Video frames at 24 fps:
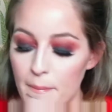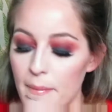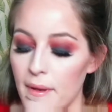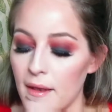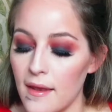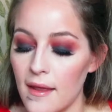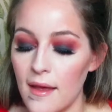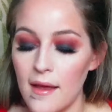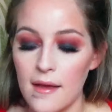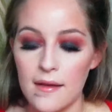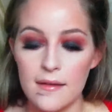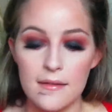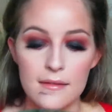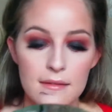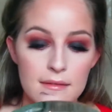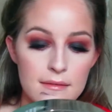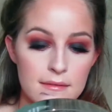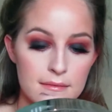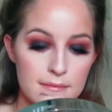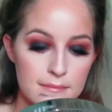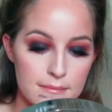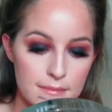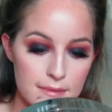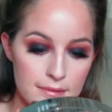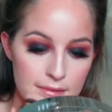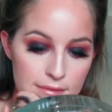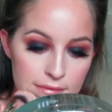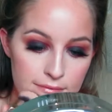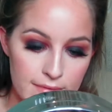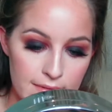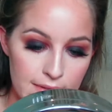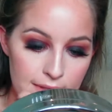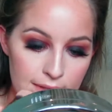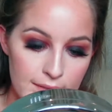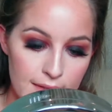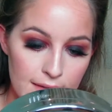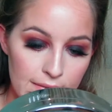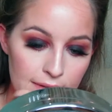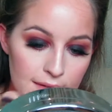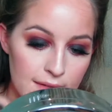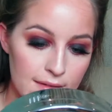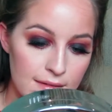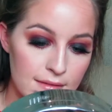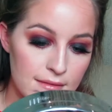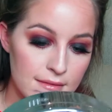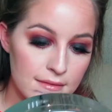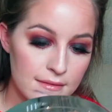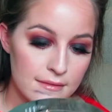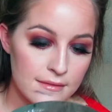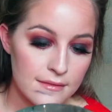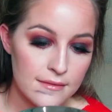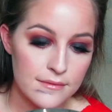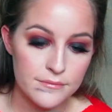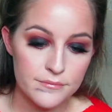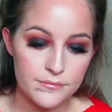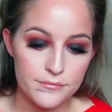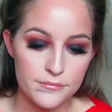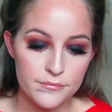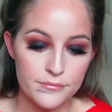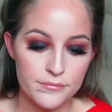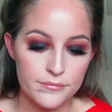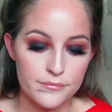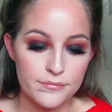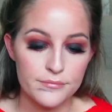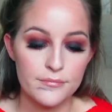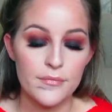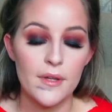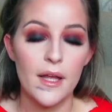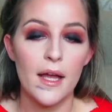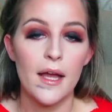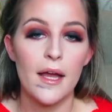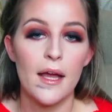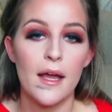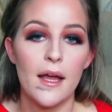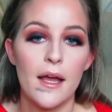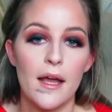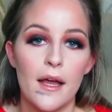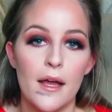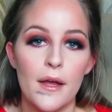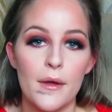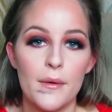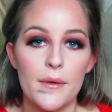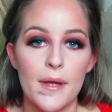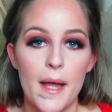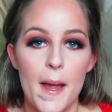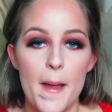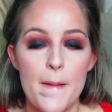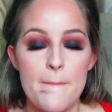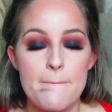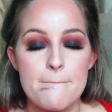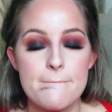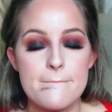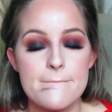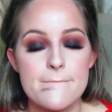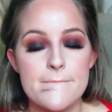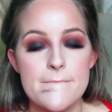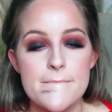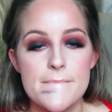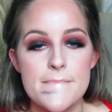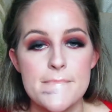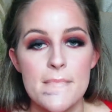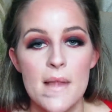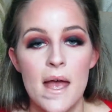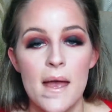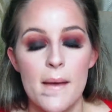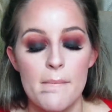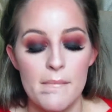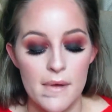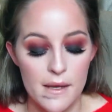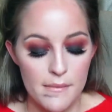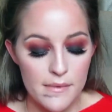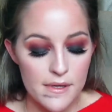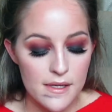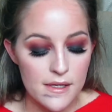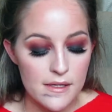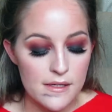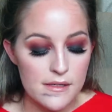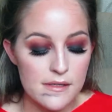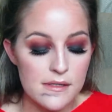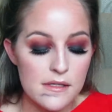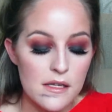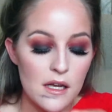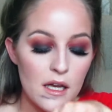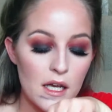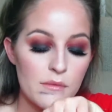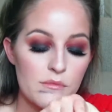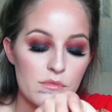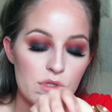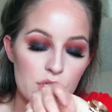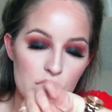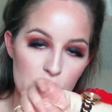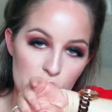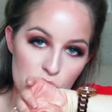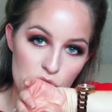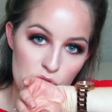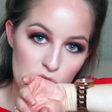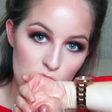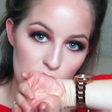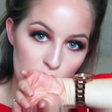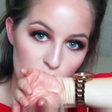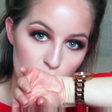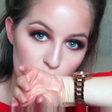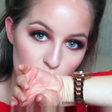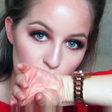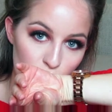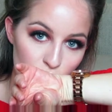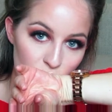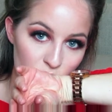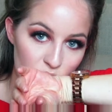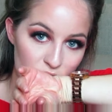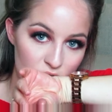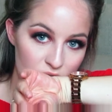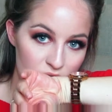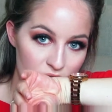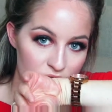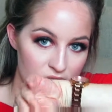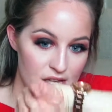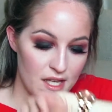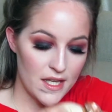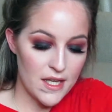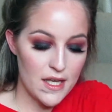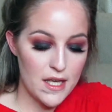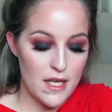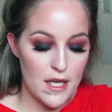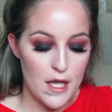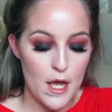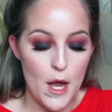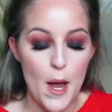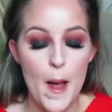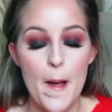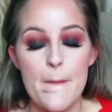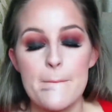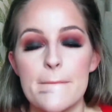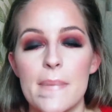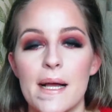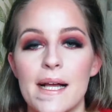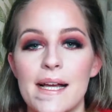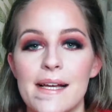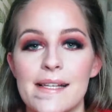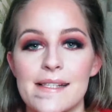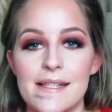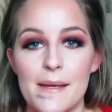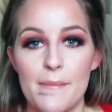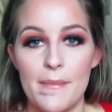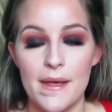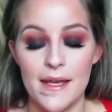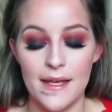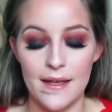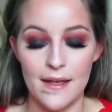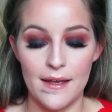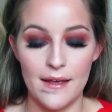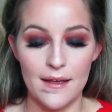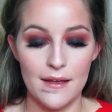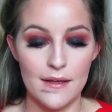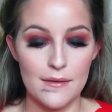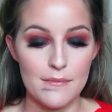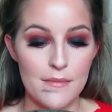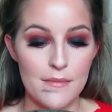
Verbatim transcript: black on my finger? Okay, maybe it's time to stop the thing here because I'm making a